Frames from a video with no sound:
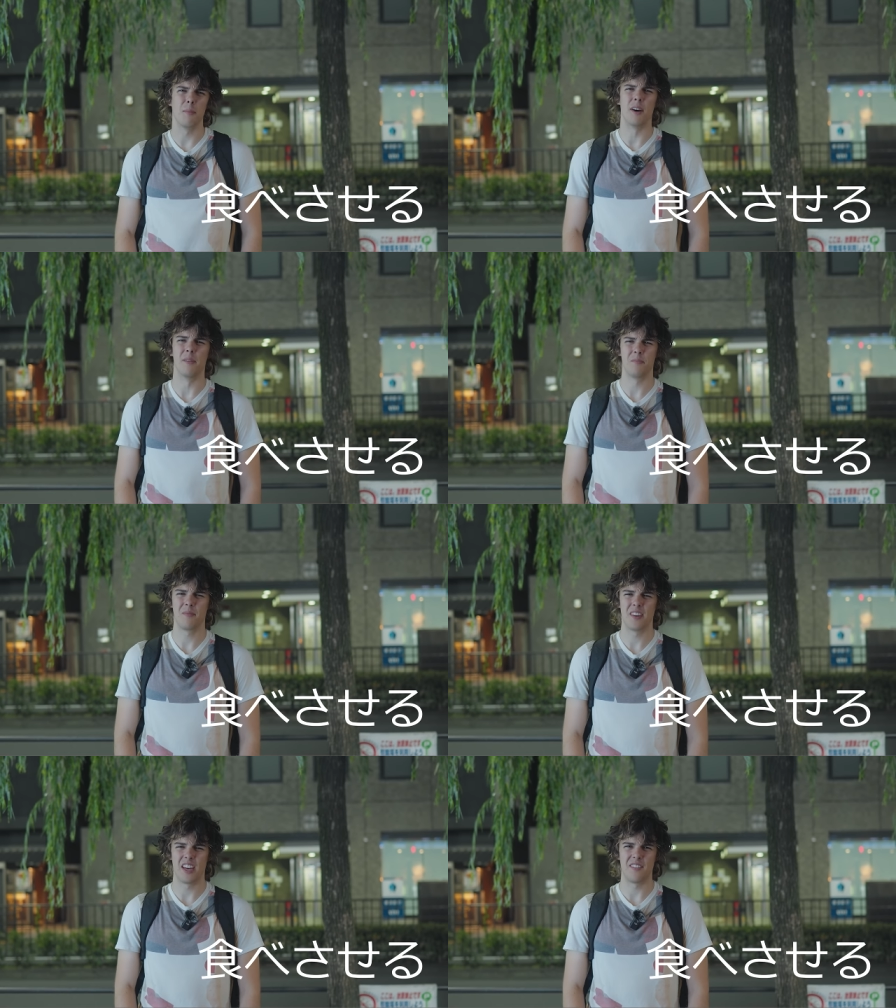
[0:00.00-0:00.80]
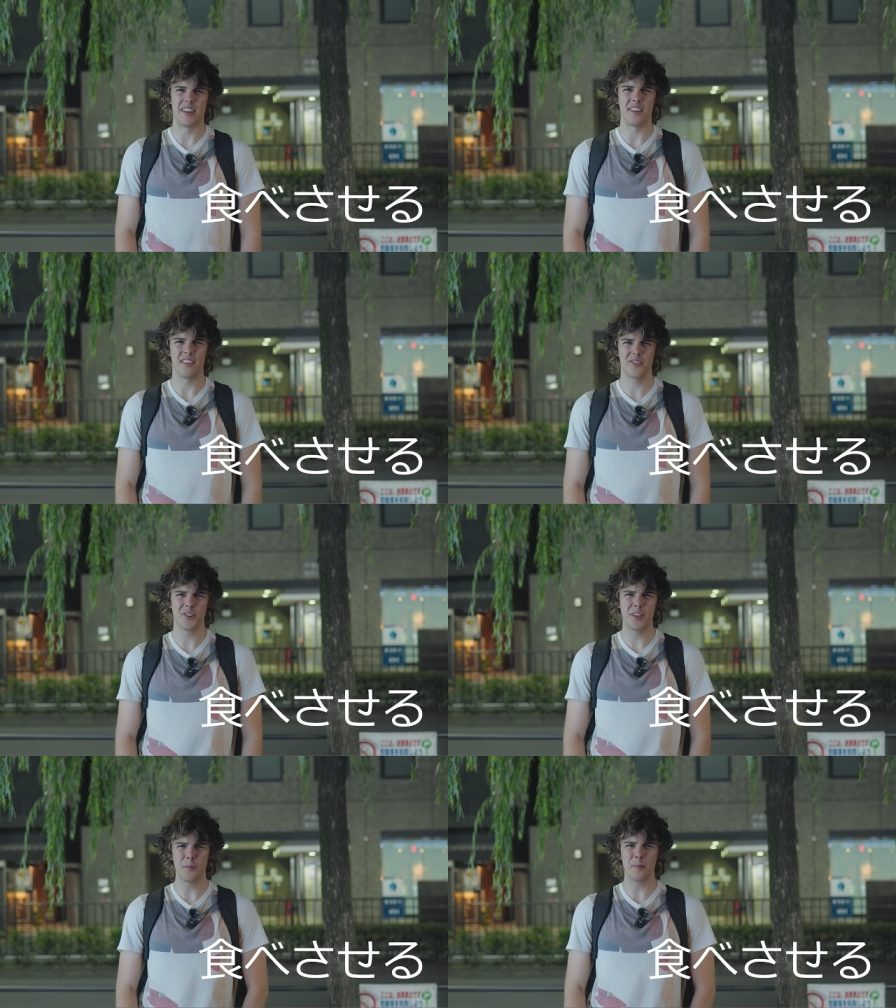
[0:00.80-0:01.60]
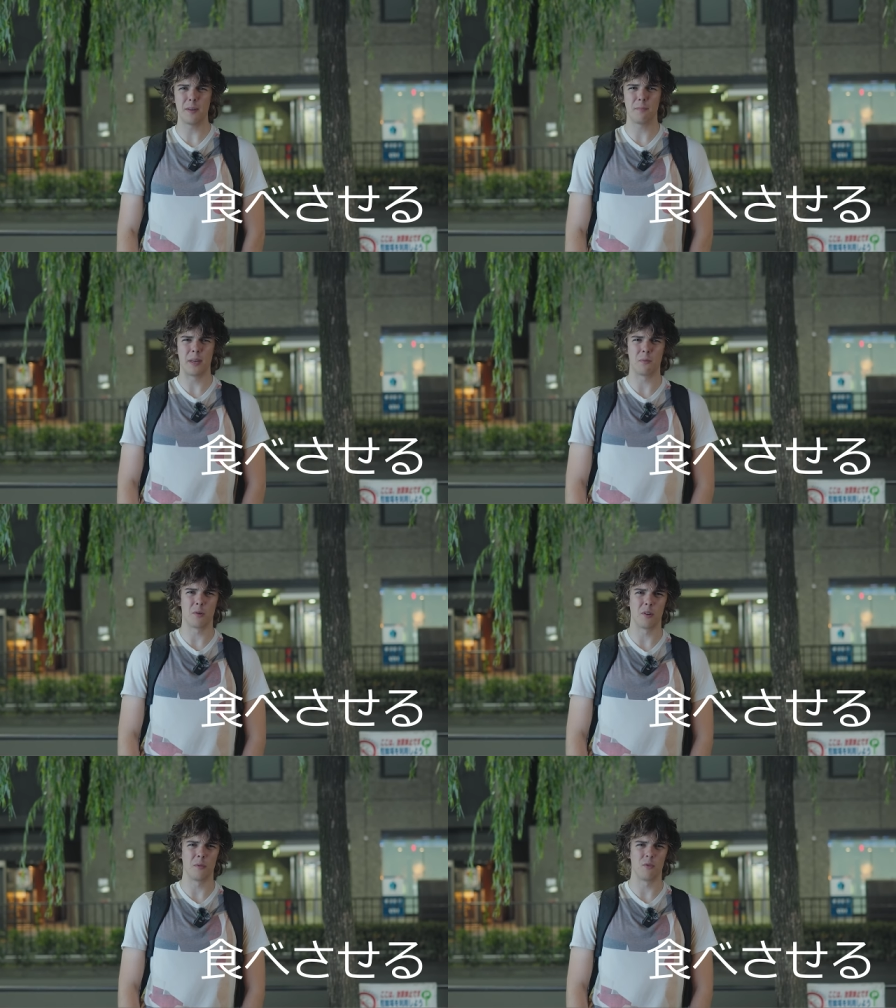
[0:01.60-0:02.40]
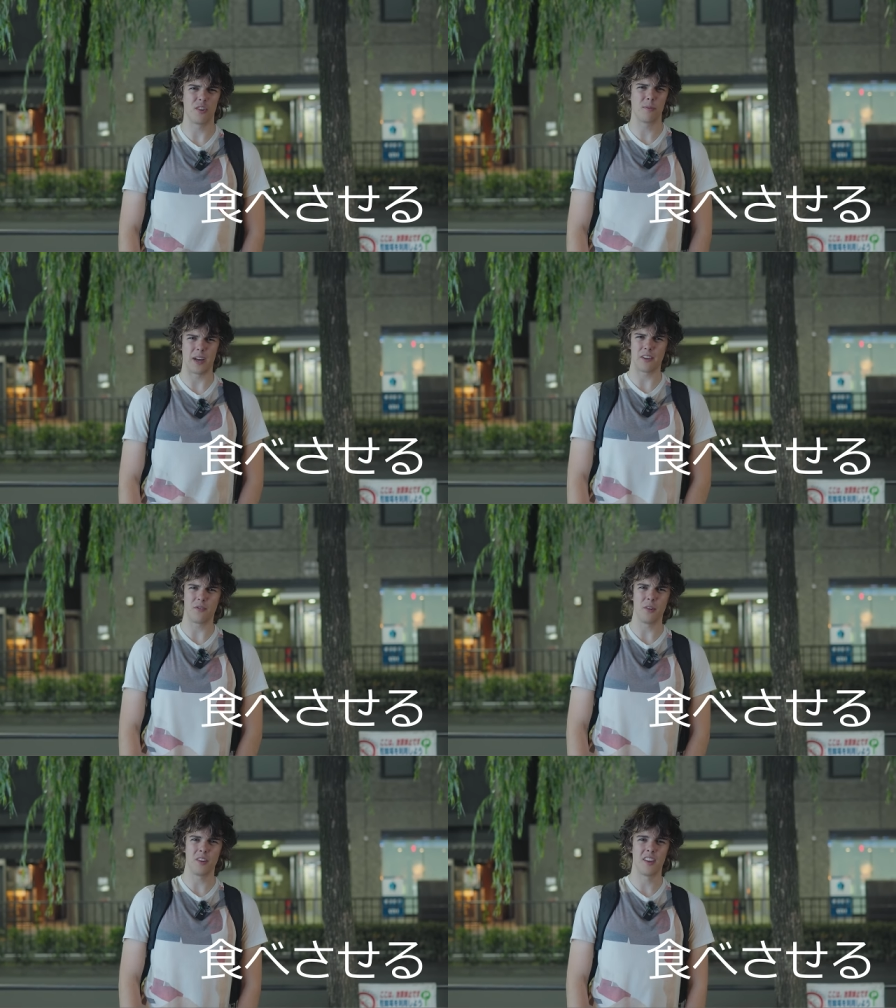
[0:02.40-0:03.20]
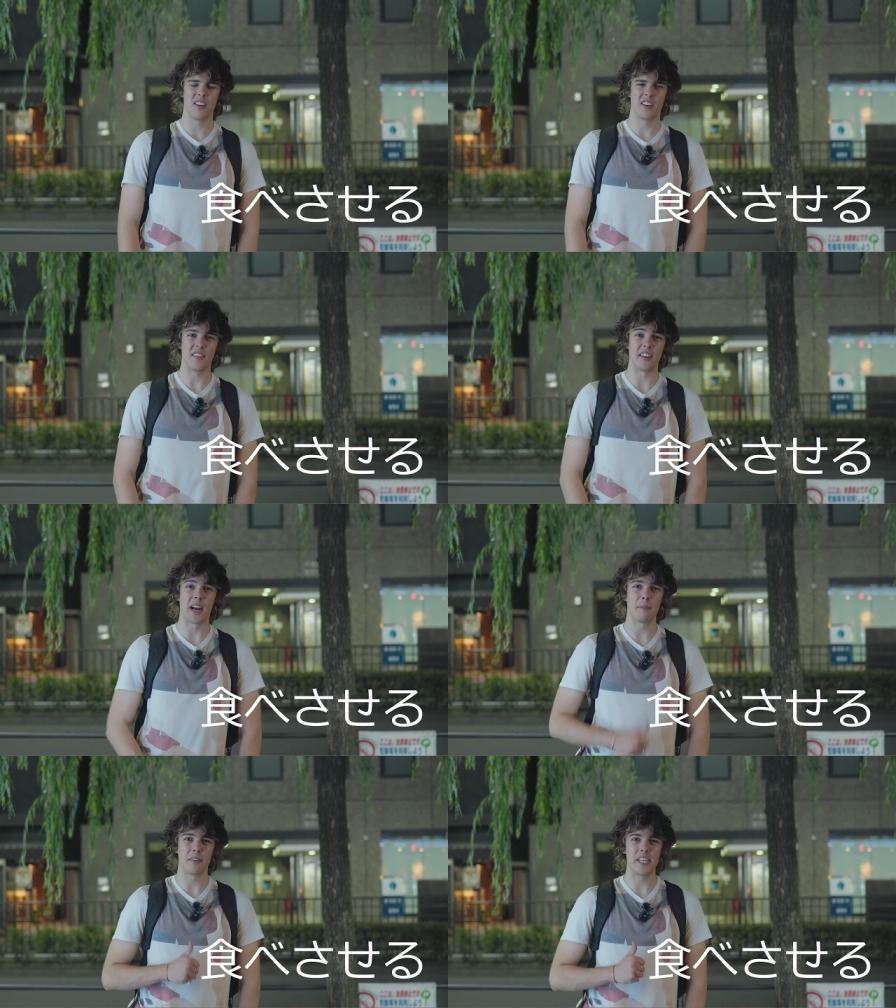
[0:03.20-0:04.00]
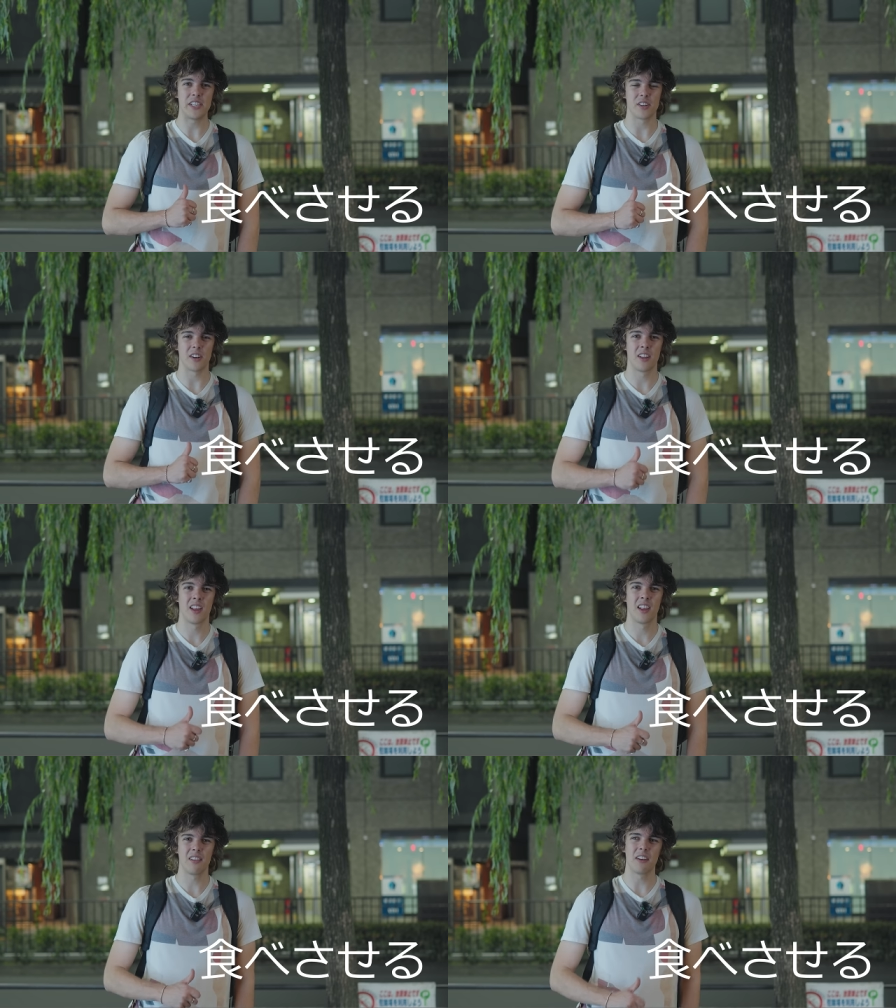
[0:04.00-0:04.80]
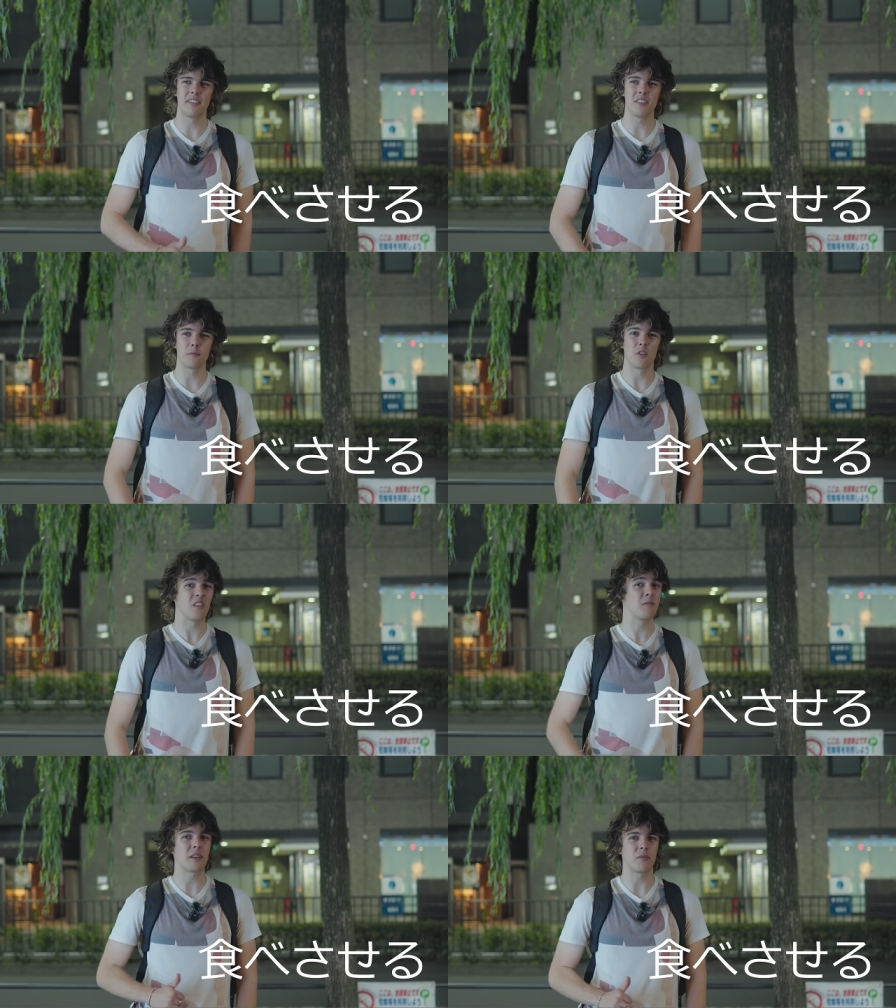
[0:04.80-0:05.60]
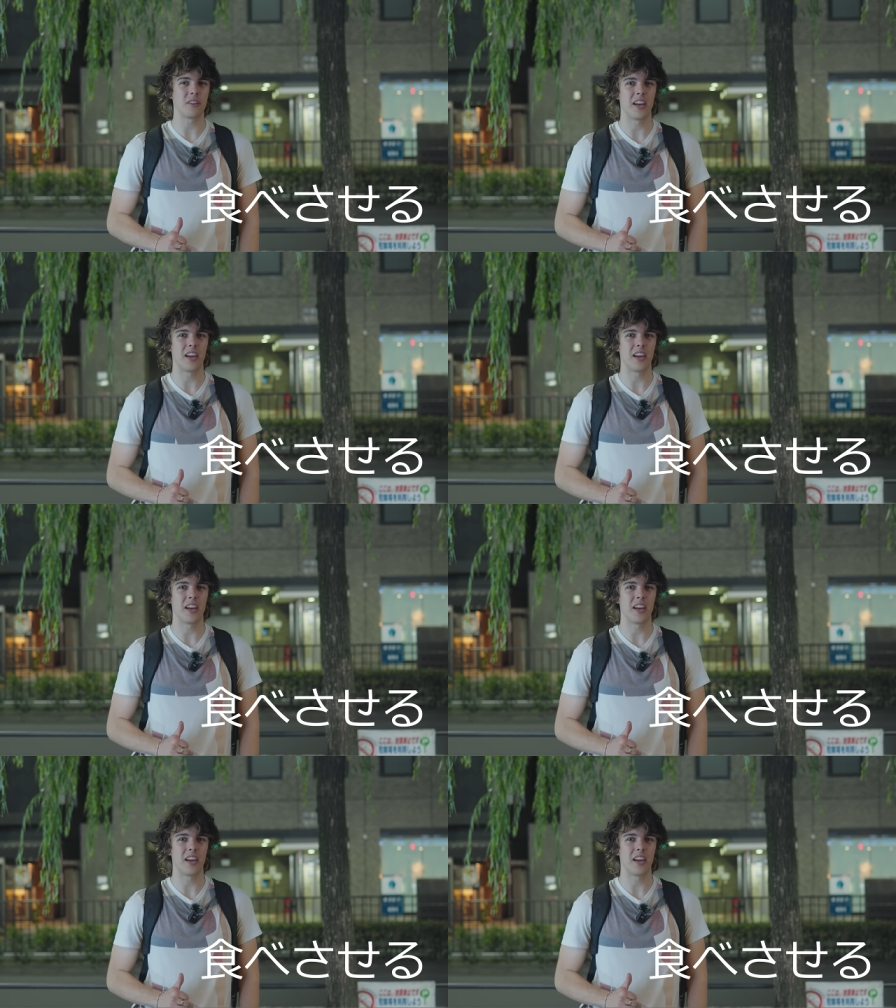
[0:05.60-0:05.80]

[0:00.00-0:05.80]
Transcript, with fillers: But, I mean, shouldn't you be a bit more respectful? I mean, I'm the teacher. Let's use a more respectful